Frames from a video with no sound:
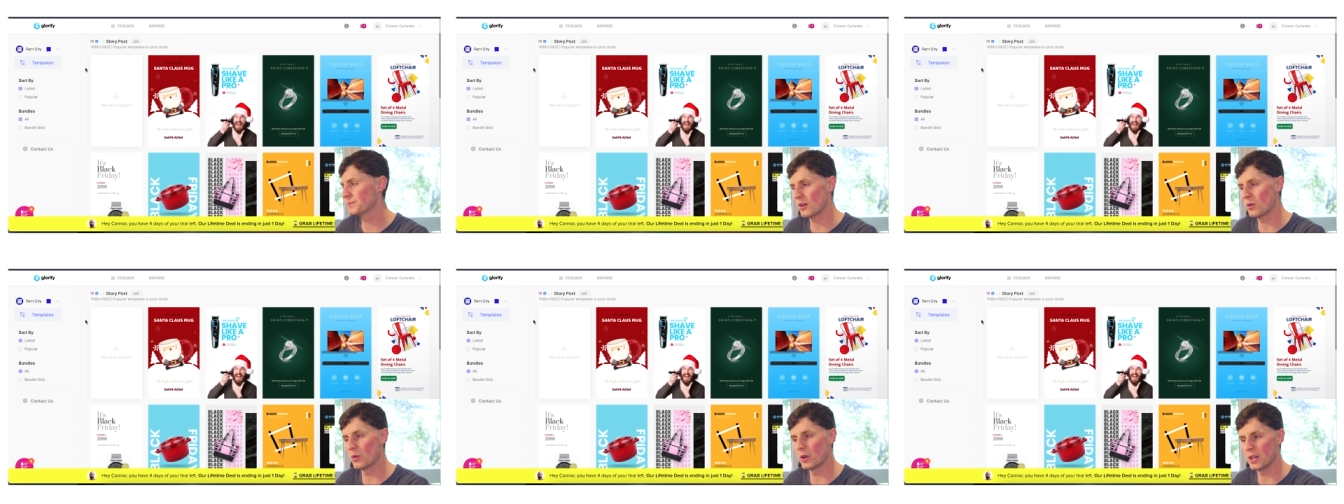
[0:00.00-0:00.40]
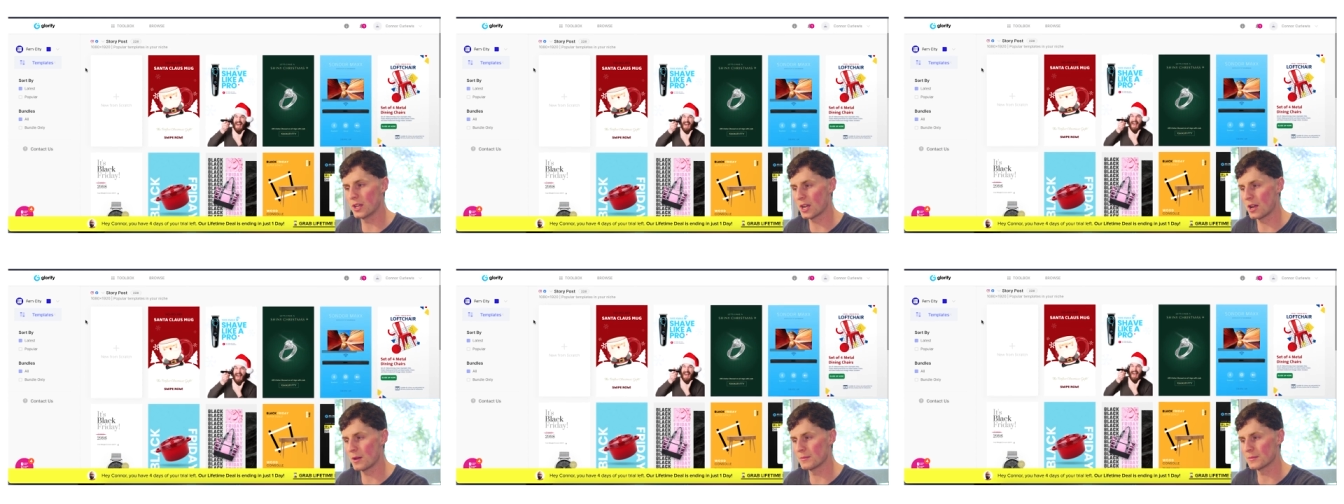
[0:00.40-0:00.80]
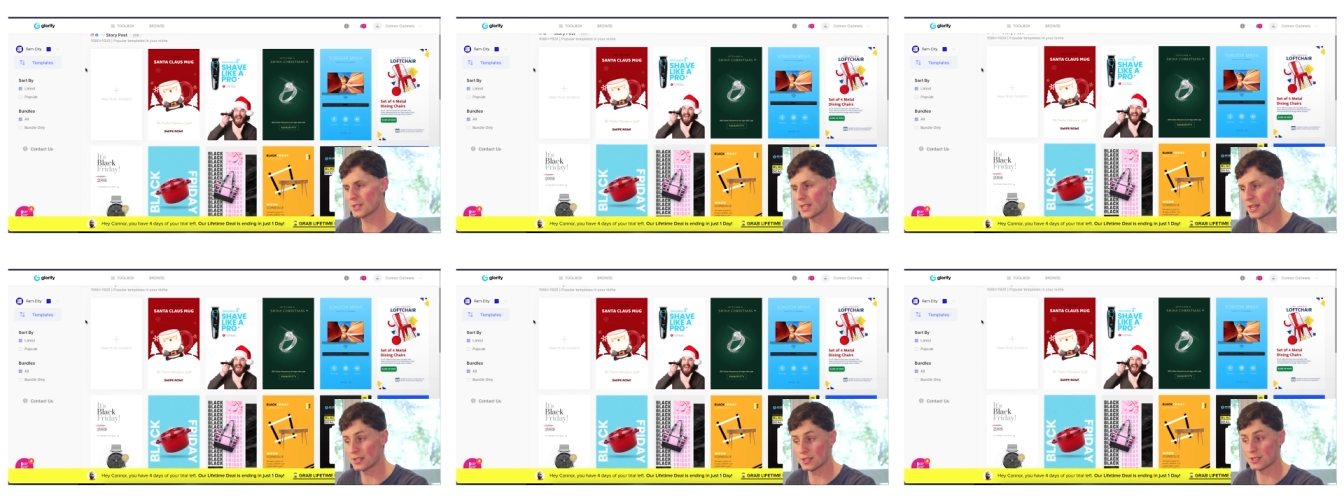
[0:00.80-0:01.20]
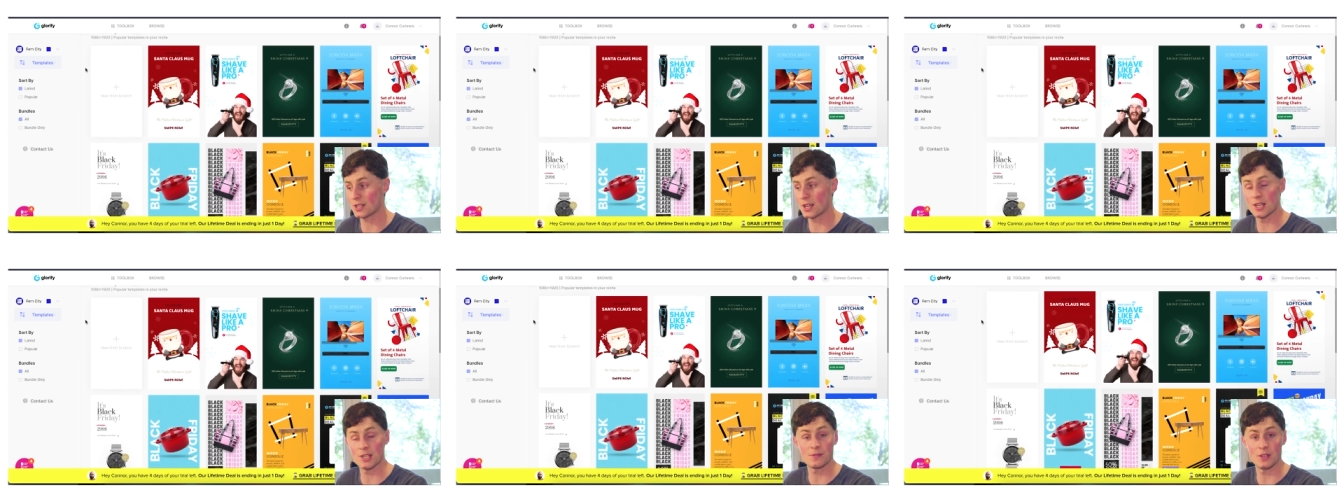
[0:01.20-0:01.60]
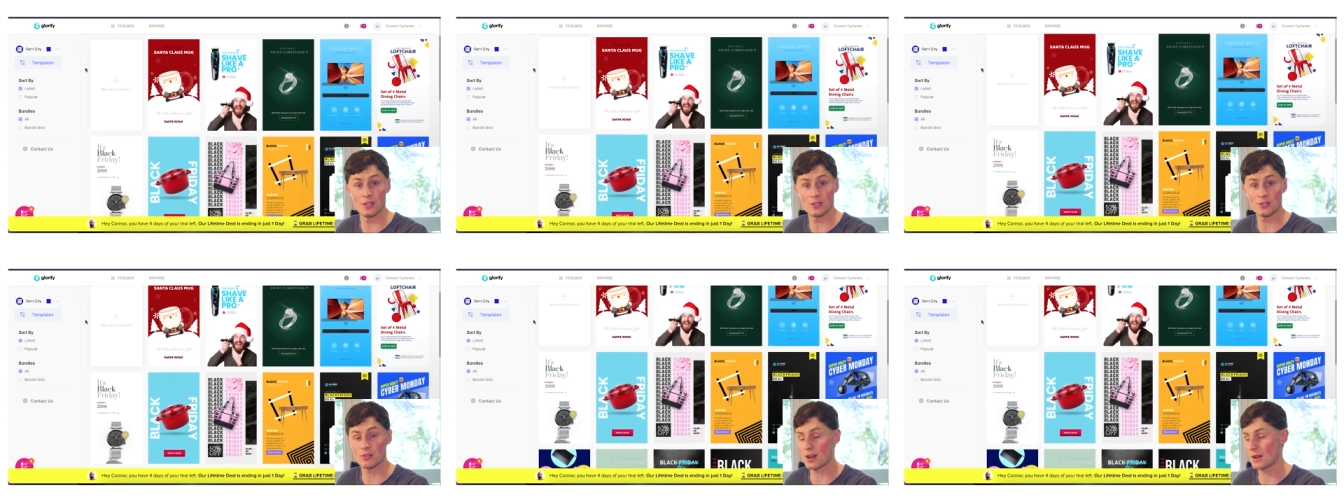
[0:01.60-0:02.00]
They already come set to size for
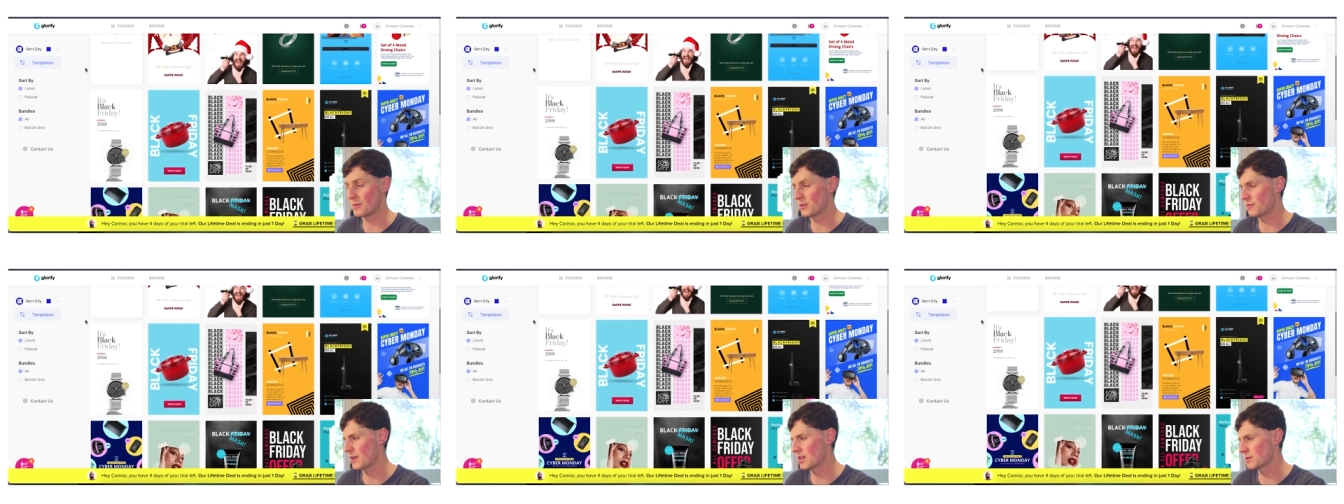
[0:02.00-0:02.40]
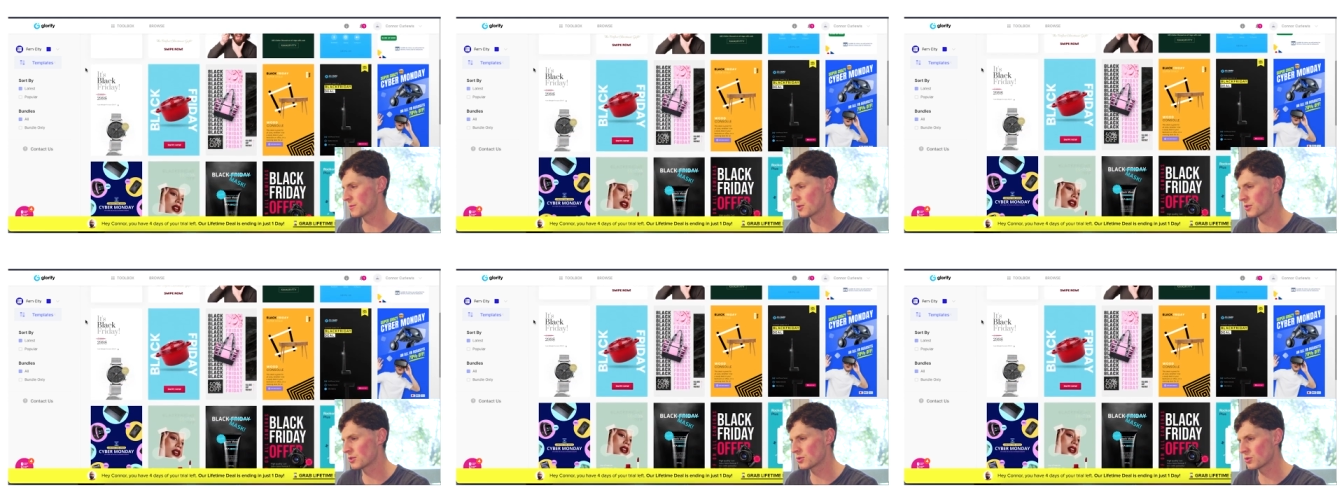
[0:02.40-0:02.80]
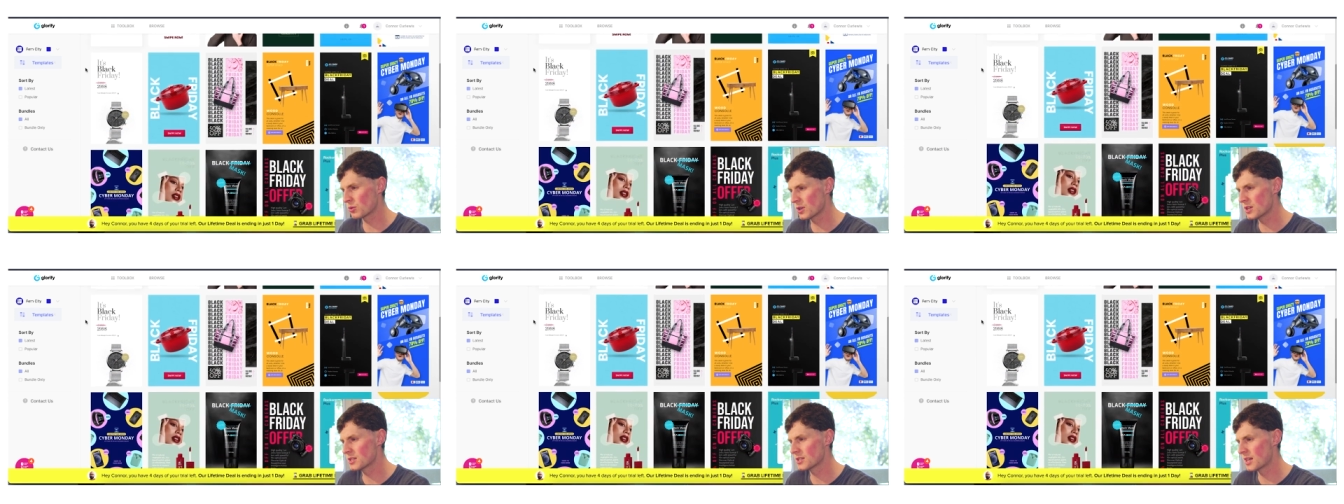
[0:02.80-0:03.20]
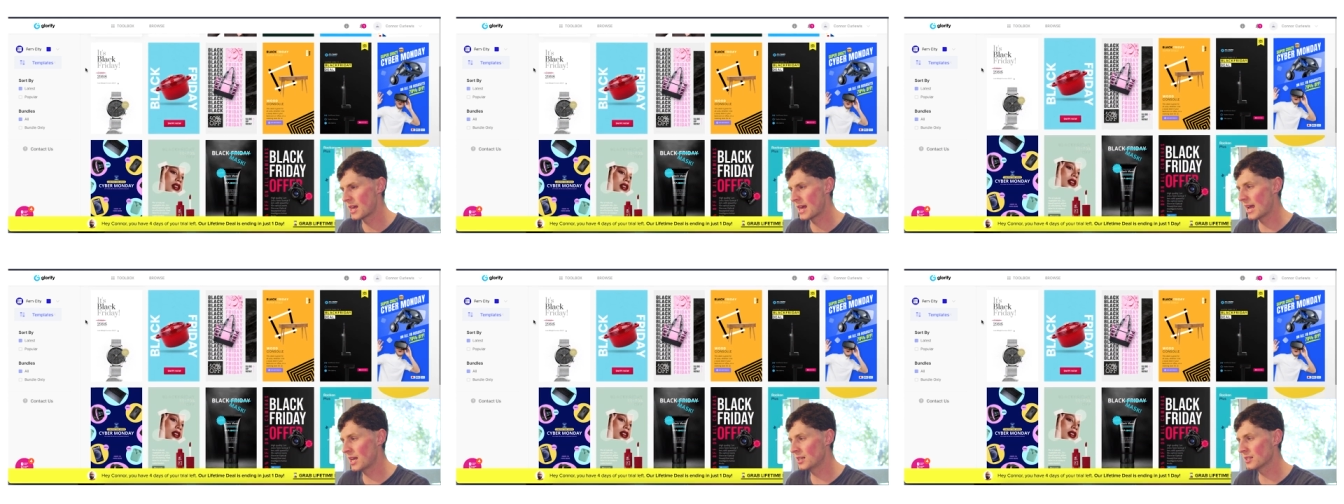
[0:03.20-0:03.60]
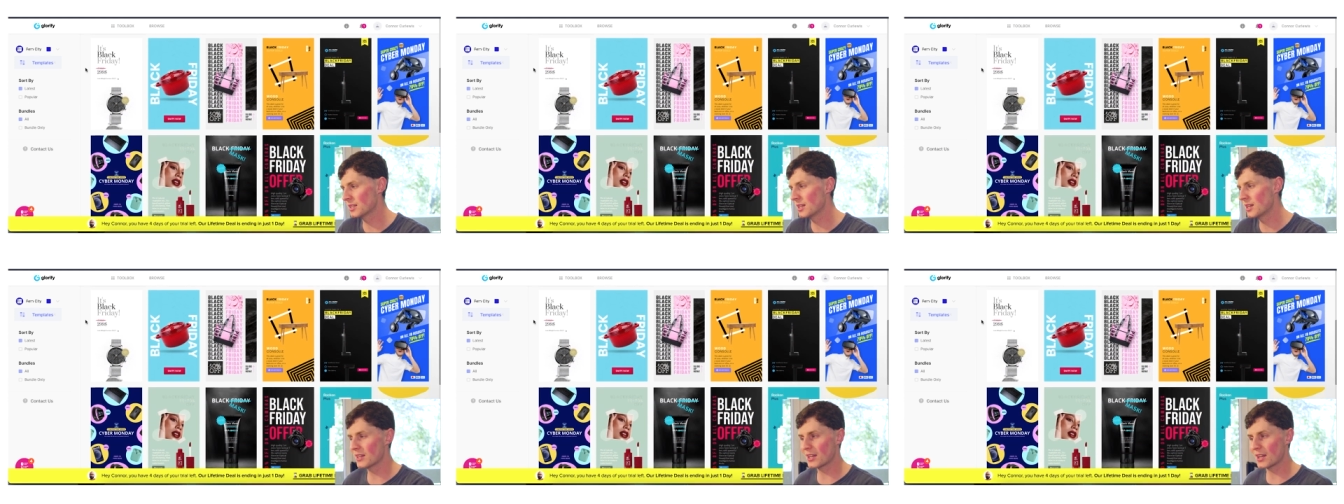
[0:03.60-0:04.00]
Instagram and Facebook stories, and
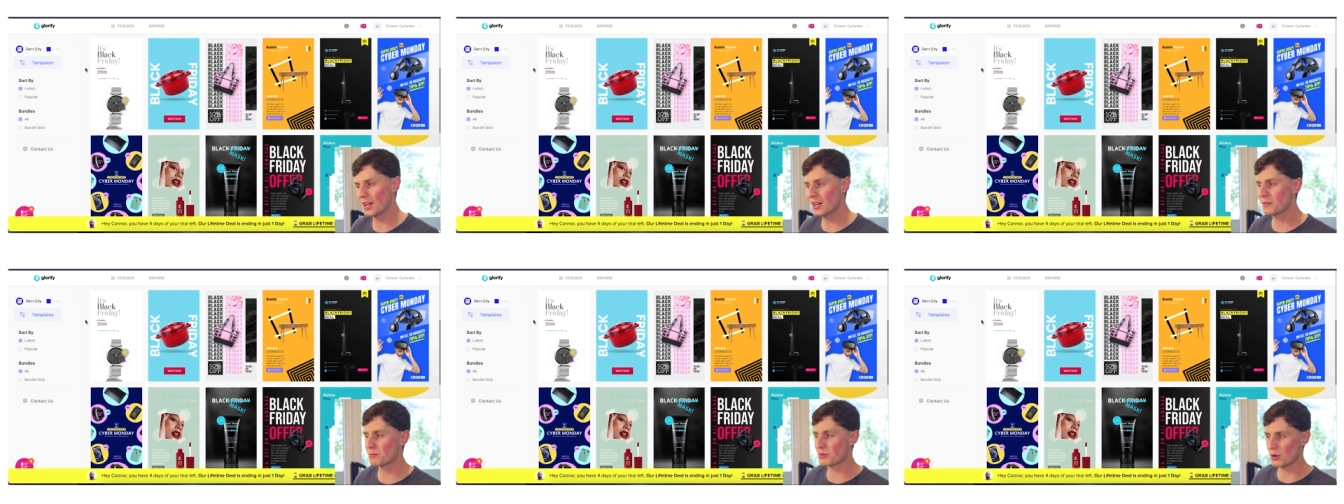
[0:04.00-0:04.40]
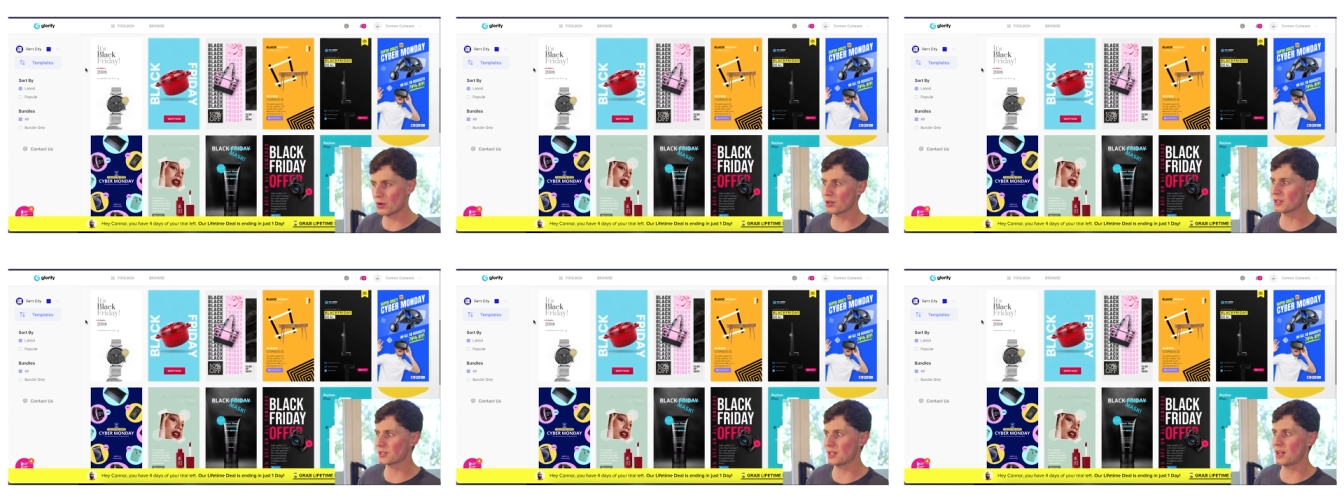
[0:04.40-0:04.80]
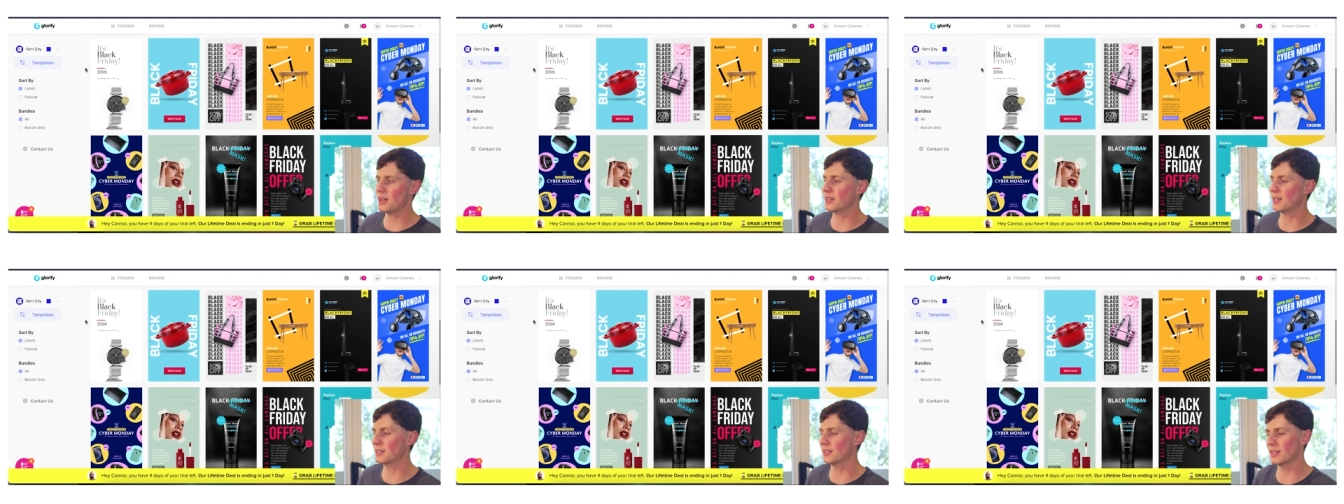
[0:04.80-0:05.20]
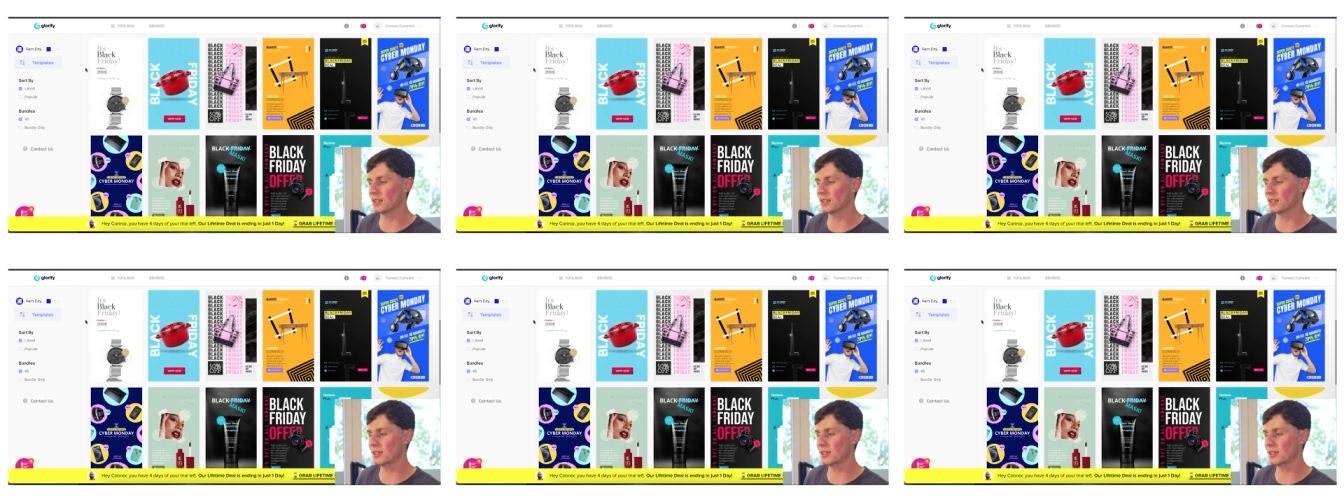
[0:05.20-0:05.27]
they're kind of product targeted.